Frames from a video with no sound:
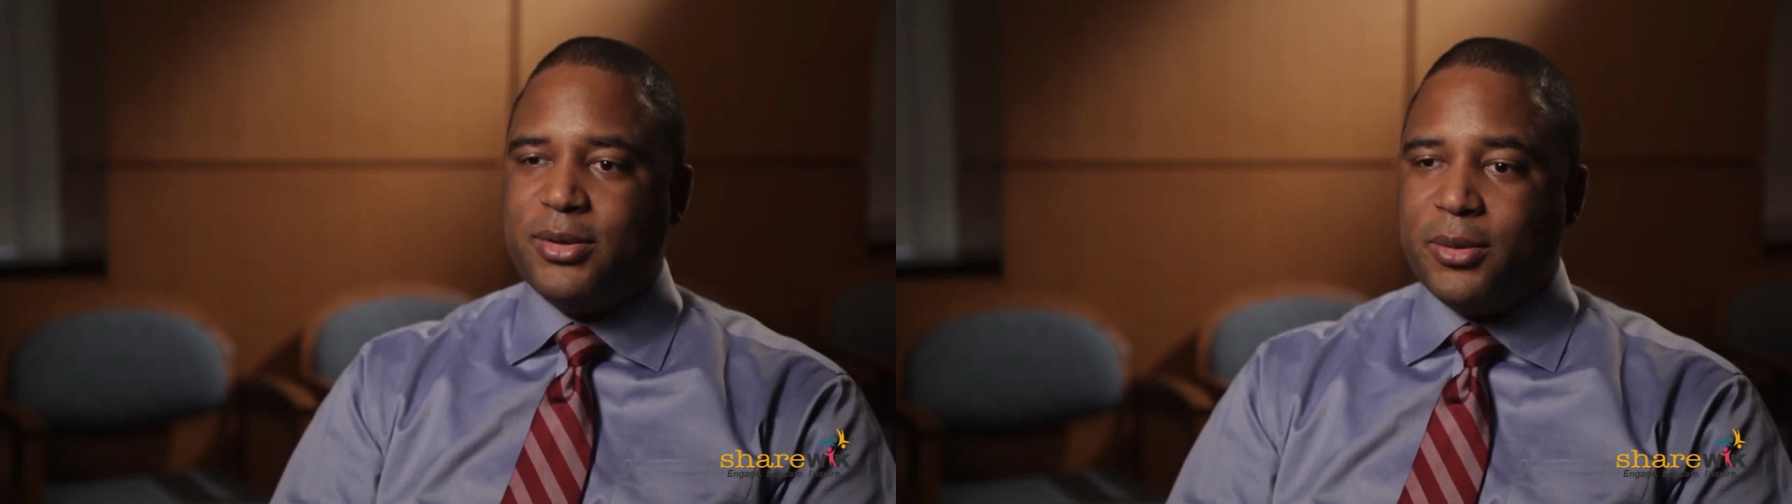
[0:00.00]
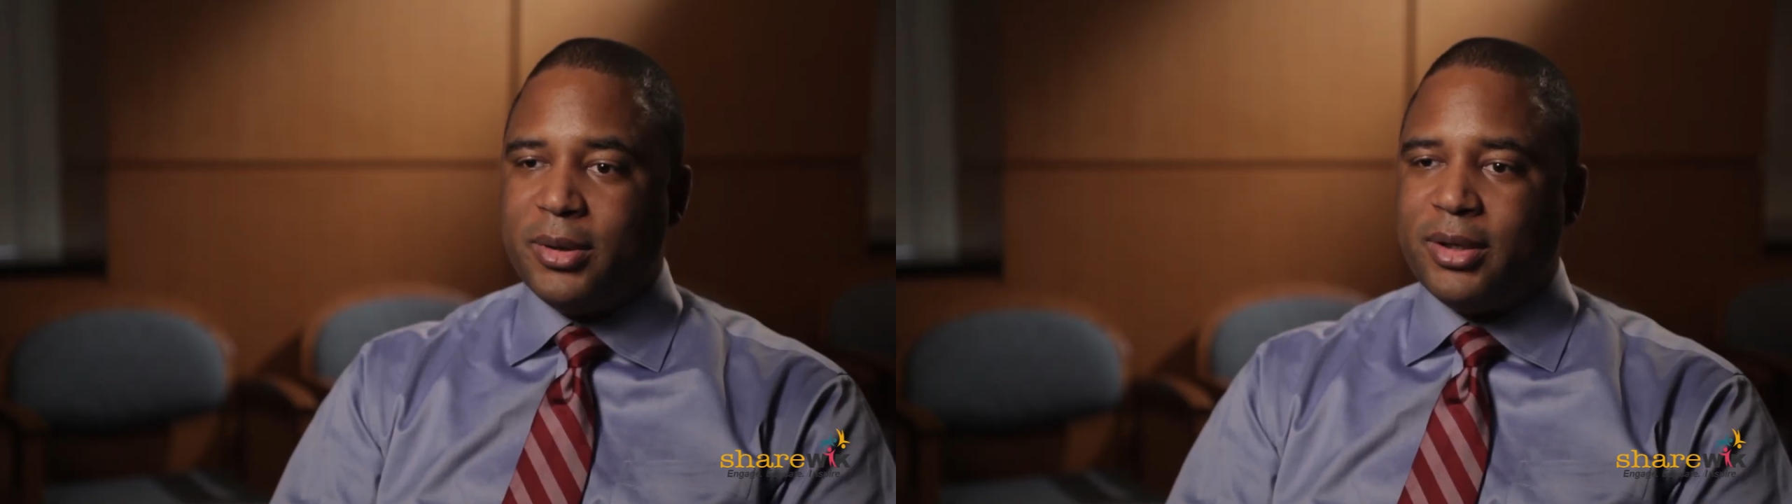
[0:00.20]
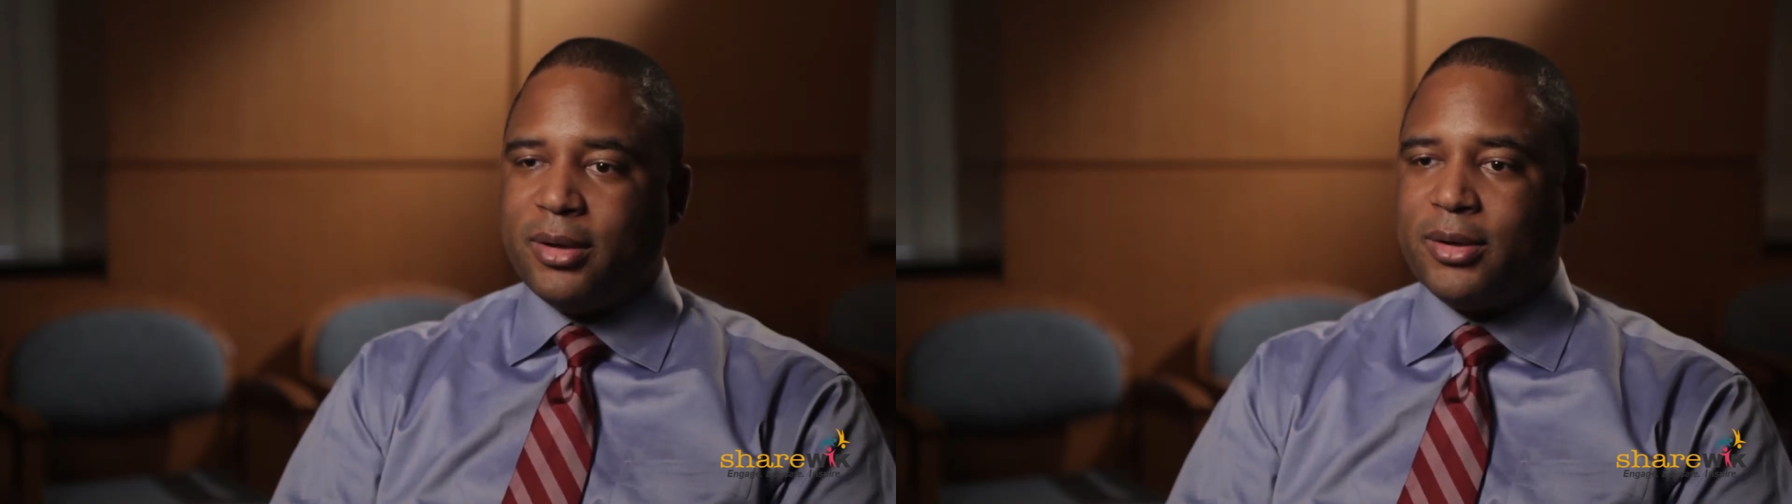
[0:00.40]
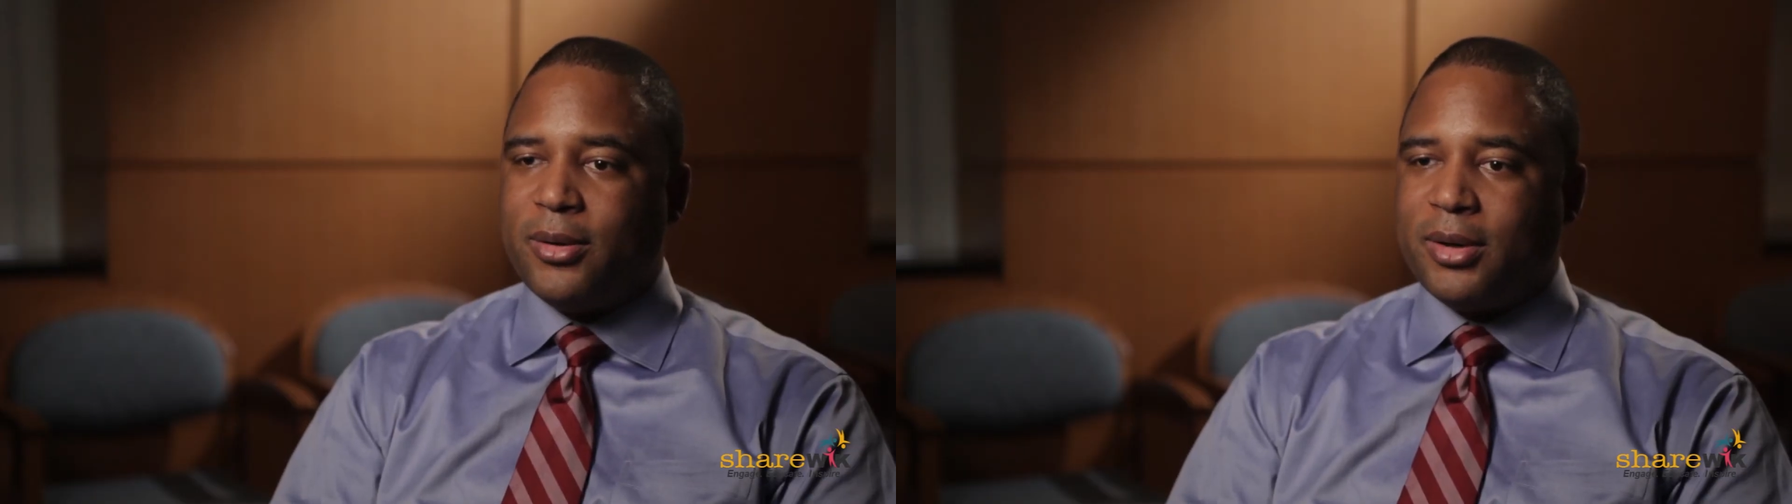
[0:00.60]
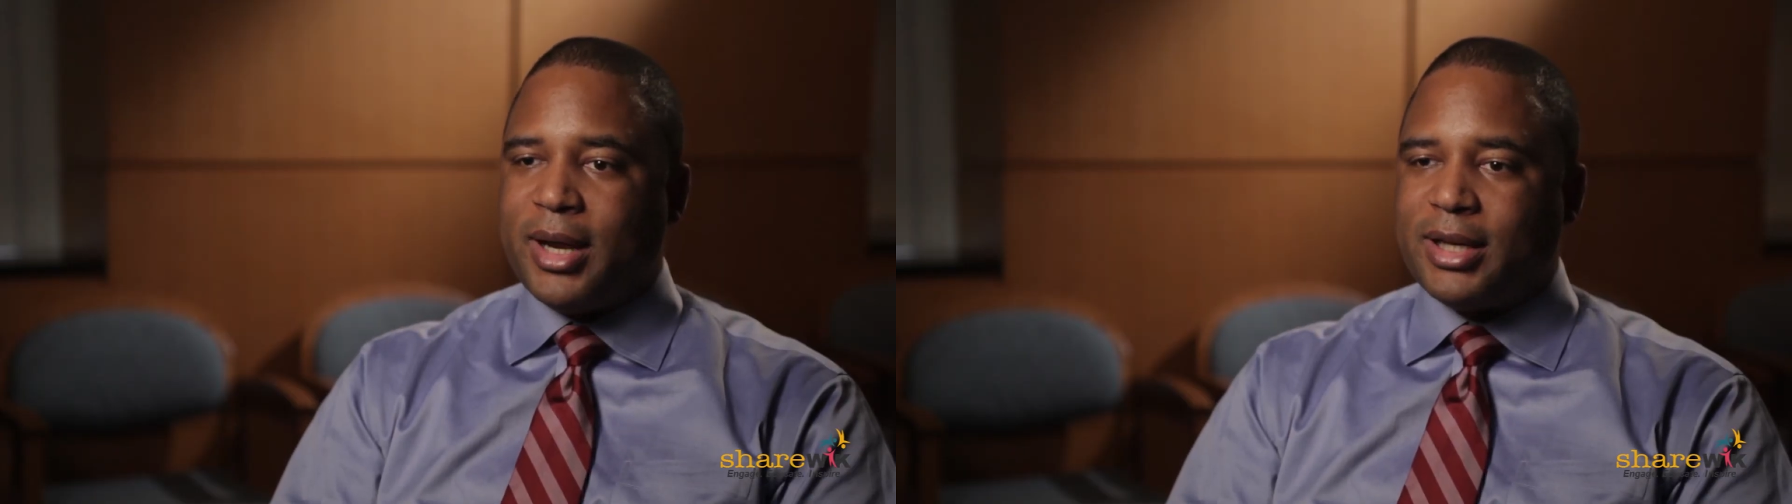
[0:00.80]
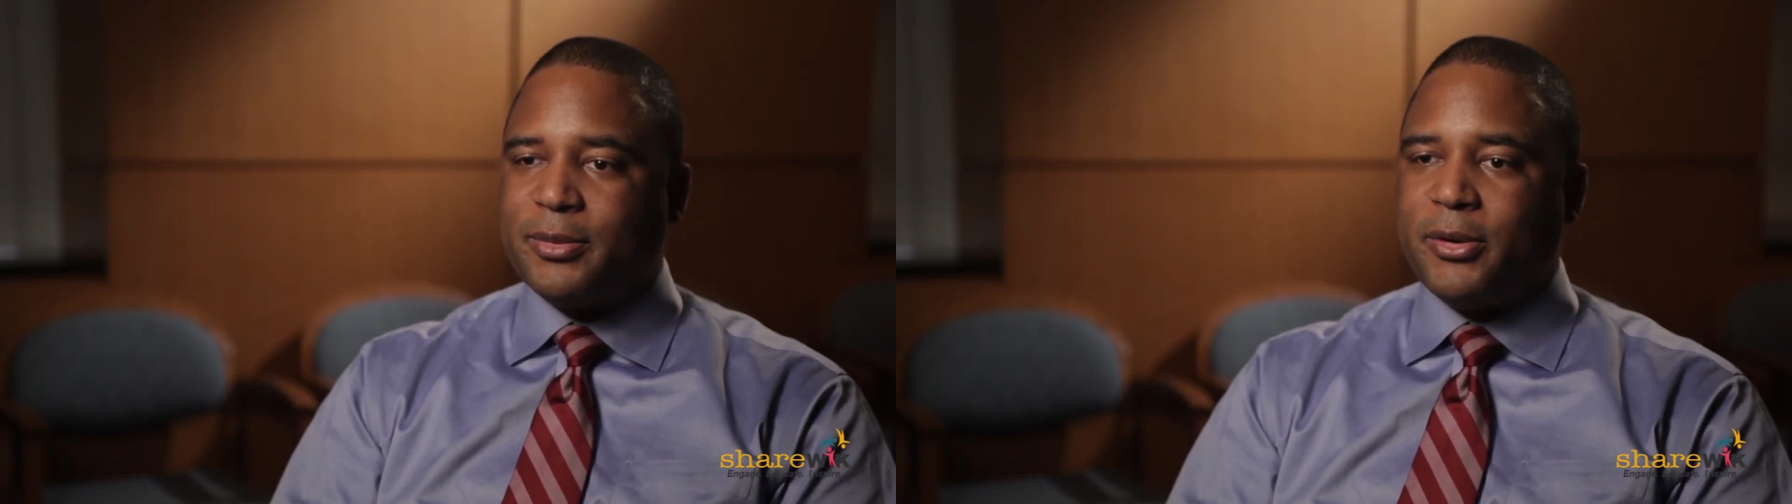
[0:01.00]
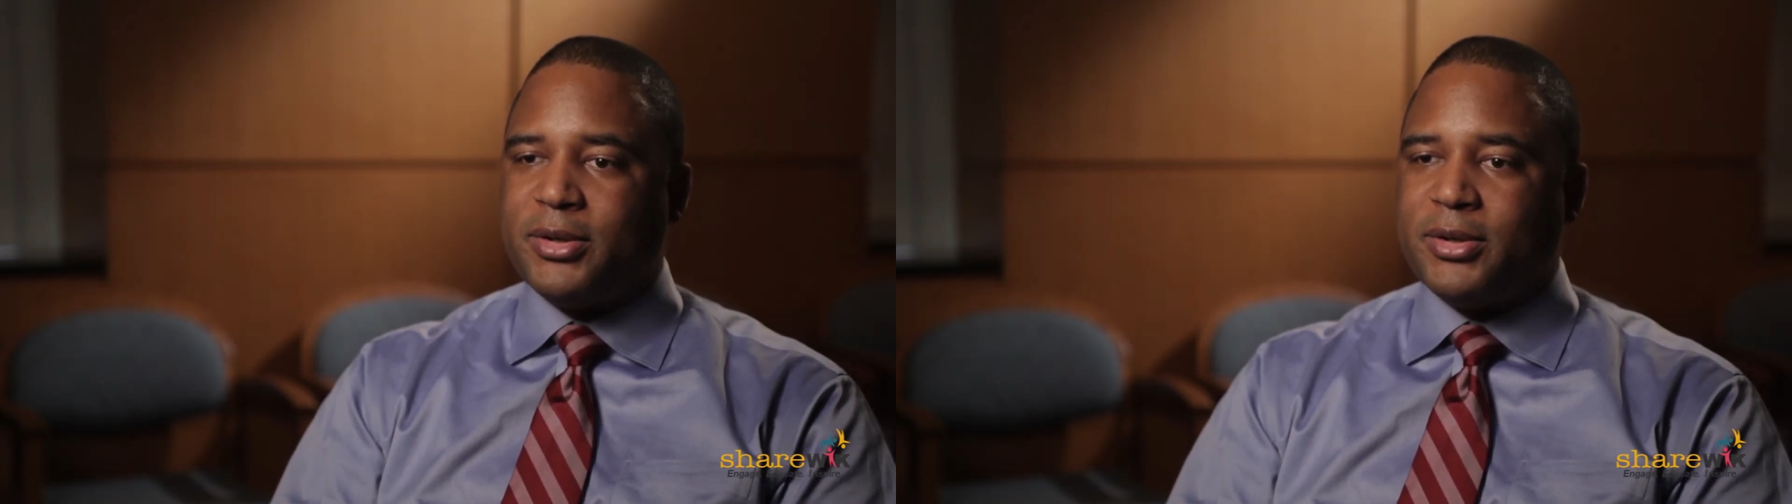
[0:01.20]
during their colonoscopy or